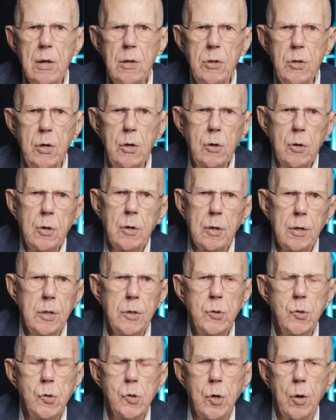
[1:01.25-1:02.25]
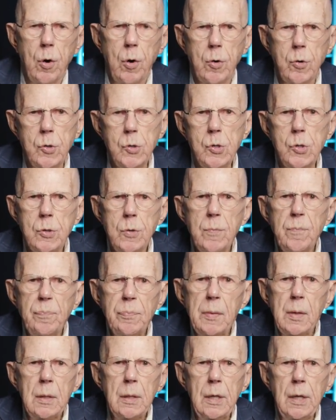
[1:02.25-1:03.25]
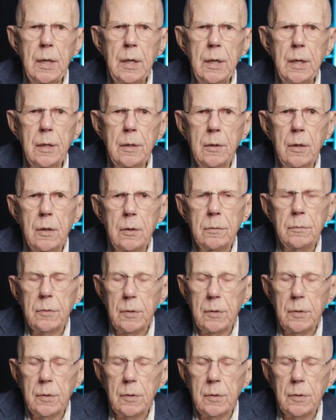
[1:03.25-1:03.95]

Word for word: the early church uh,